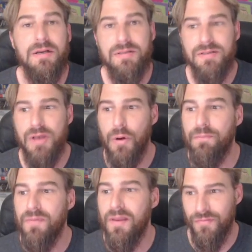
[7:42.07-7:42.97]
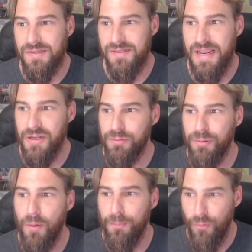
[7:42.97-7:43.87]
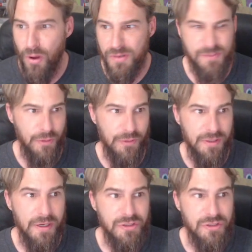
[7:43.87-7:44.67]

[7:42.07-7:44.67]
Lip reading: so this Daniel prospered